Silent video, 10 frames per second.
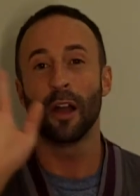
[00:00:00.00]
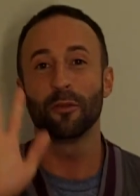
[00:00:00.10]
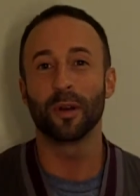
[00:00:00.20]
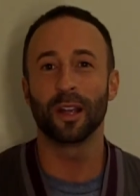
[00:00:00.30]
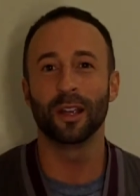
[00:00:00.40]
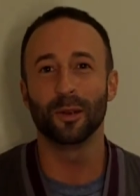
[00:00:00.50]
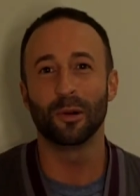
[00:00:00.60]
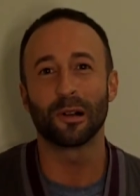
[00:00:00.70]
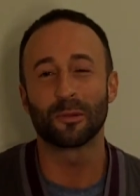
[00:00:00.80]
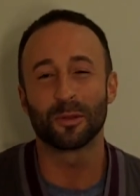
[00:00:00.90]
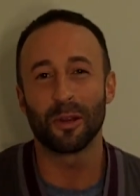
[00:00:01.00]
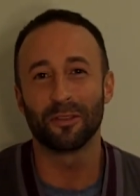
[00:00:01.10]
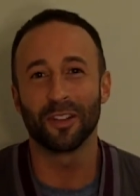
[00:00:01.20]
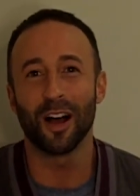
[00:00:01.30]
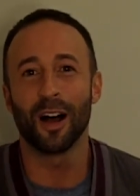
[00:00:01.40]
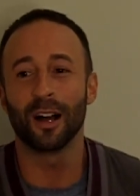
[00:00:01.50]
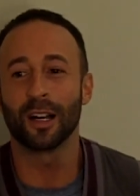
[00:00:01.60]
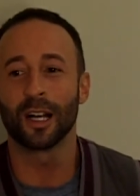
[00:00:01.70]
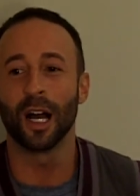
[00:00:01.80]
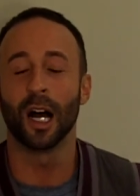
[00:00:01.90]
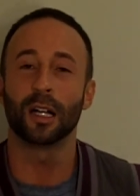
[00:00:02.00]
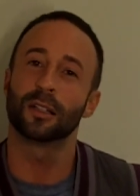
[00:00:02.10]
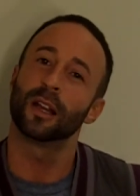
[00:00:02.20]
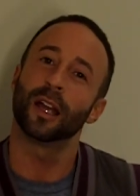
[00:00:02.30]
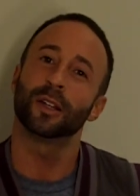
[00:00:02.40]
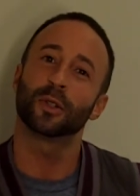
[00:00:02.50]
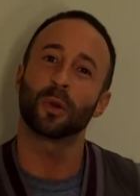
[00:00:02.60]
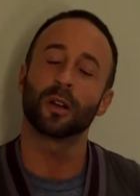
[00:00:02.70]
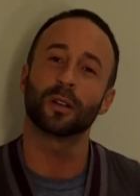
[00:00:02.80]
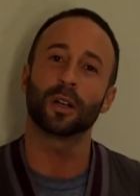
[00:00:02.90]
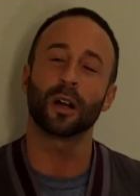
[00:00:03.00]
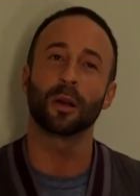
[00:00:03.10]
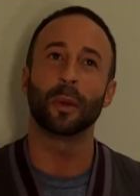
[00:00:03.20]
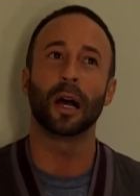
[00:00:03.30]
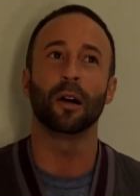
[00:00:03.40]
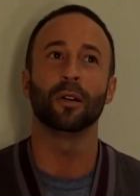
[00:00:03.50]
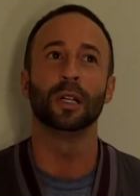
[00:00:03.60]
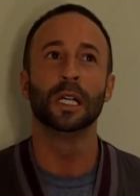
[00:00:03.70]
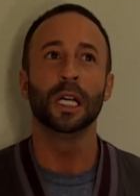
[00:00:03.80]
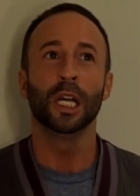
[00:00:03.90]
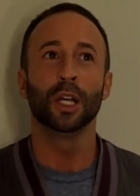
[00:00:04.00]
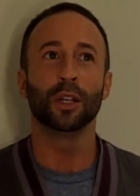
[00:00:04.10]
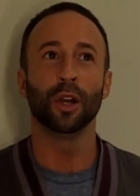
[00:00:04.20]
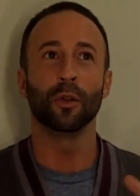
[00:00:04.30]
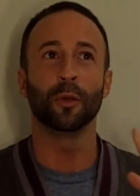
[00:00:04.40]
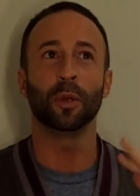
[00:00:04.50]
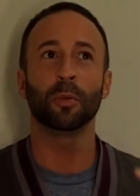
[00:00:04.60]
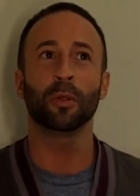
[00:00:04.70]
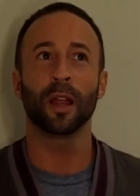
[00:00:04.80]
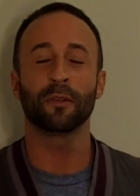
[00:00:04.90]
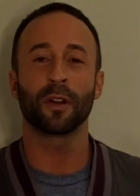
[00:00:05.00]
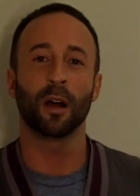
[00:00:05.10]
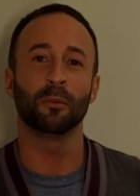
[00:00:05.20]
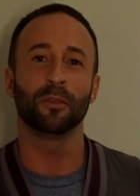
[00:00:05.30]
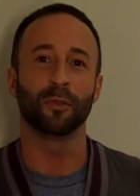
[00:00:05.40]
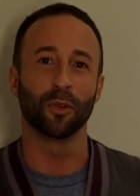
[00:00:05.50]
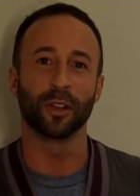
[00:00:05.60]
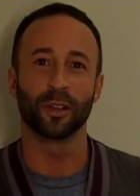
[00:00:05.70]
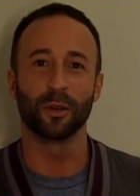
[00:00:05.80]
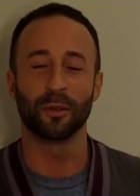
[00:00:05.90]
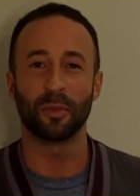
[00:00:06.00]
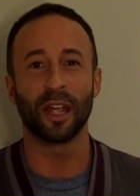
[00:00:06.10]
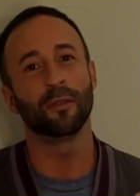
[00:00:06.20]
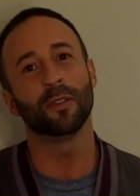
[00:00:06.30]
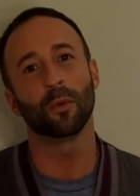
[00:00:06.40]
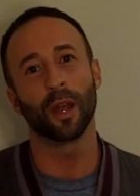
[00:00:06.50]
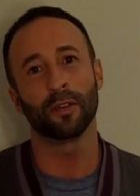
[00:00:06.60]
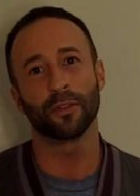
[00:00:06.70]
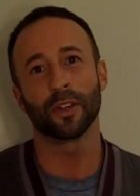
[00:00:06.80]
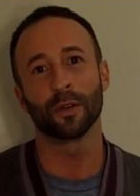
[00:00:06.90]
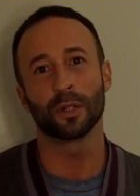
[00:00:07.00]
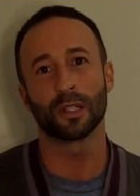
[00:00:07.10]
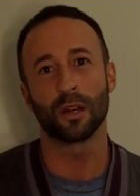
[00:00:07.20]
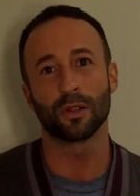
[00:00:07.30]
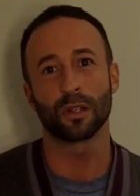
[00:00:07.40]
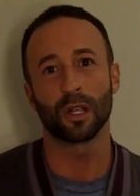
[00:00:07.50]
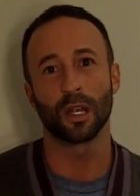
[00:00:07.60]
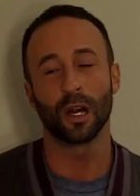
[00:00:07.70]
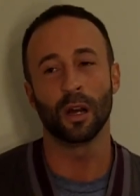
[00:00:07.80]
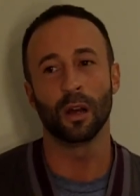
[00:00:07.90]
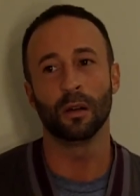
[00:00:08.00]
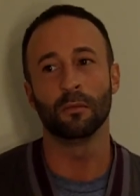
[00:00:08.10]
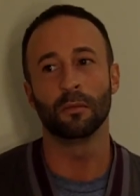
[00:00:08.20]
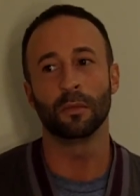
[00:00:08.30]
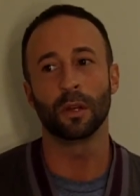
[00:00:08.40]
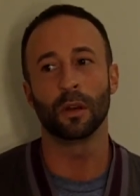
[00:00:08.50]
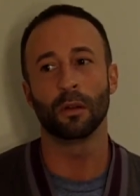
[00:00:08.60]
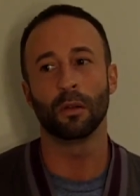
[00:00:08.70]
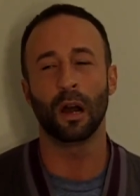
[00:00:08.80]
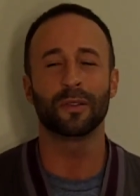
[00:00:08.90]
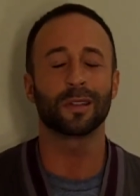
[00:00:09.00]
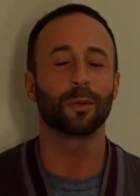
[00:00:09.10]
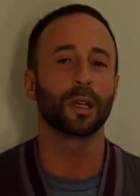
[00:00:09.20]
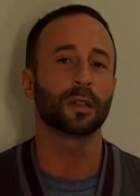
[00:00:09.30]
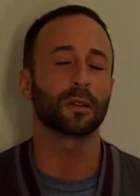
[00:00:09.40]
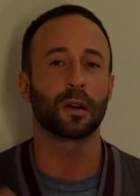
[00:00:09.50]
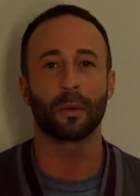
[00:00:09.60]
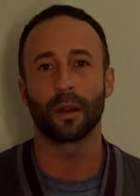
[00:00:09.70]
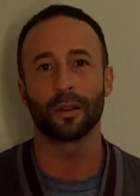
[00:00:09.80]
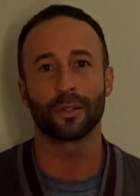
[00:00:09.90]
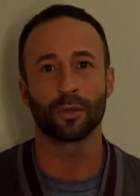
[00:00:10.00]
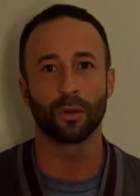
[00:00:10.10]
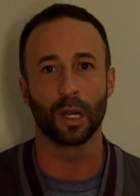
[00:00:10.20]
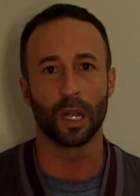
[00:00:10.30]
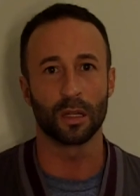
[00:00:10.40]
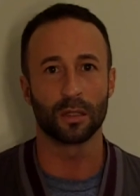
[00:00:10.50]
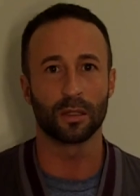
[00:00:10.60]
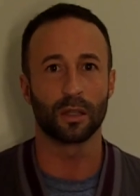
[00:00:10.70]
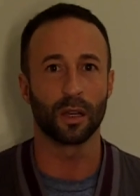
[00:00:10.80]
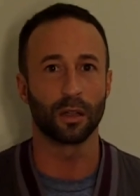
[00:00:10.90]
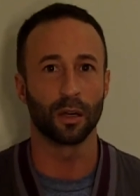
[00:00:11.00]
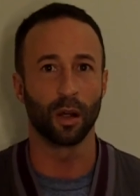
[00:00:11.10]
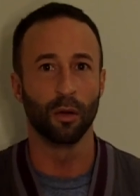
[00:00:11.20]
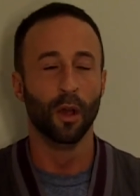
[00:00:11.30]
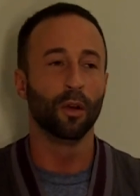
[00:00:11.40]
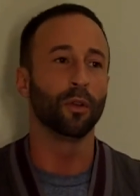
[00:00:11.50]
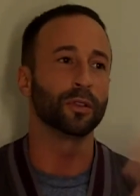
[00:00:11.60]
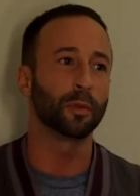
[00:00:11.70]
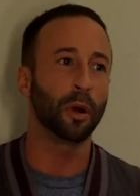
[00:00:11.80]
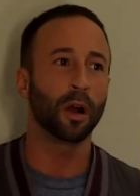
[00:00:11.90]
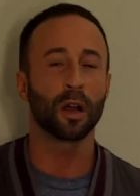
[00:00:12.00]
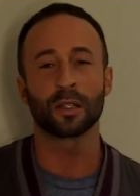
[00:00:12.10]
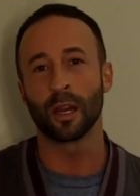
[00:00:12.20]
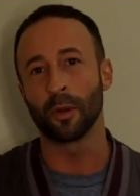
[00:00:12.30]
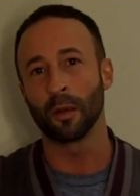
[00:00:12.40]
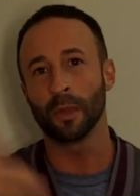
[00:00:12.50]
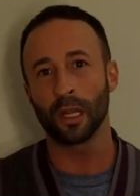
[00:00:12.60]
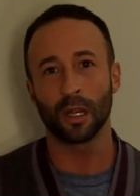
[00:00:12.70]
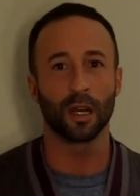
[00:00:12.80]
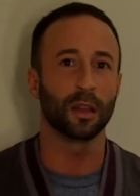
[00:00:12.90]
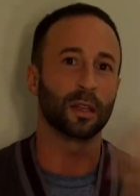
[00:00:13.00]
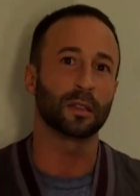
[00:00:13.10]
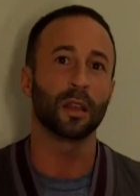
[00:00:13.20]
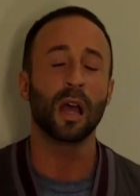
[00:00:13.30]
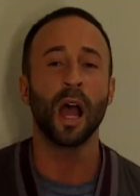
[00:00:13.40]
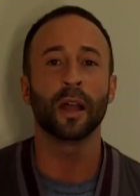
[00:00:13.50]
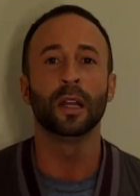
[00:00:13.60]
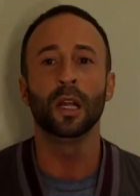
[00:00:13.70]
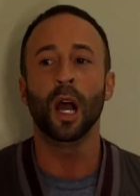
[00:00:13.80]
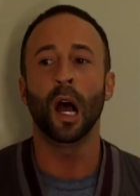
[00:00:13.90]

Hi everybody, welcome to my vlog. Uh, today I just wanted to talk about, you know, the people that have come before you and paved the way for you, essentially. Um, you know, obviously we can talk about historians and, you know, Rosa Parks and Abraham Lincoln and this and that,